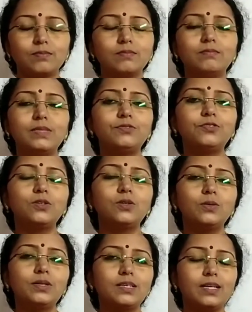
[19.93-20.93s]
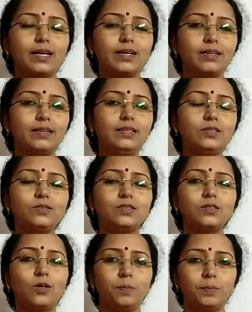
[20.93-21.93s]
Before going directly into the
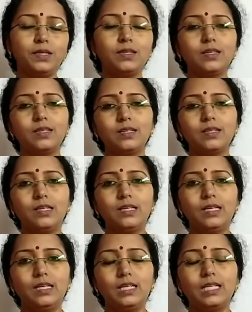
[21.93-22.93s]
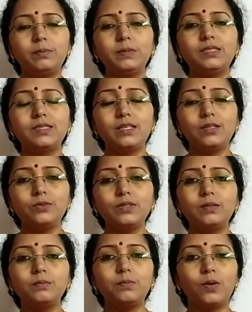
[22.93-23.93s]
topic, let me tell you the
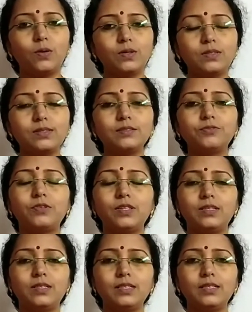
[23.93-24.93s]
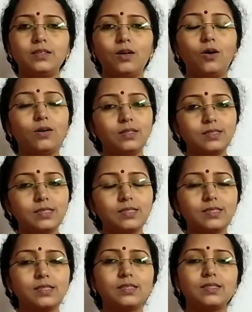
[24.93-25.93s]
importance of learning or
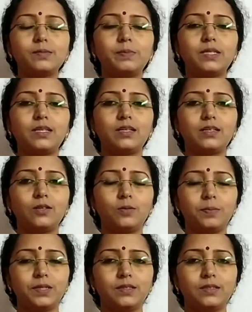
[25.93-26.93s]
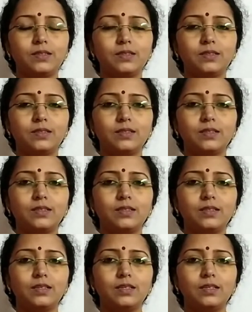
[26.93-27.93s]
discussing this particular topic.
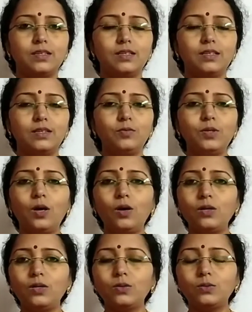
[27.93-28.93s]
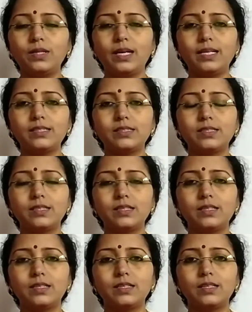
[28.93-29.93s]
We all know that
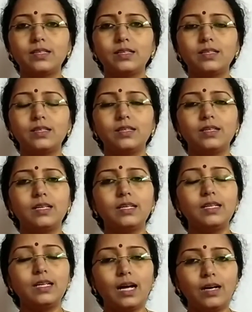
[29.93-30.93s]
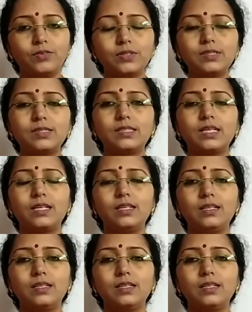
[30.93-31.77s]
in our cell,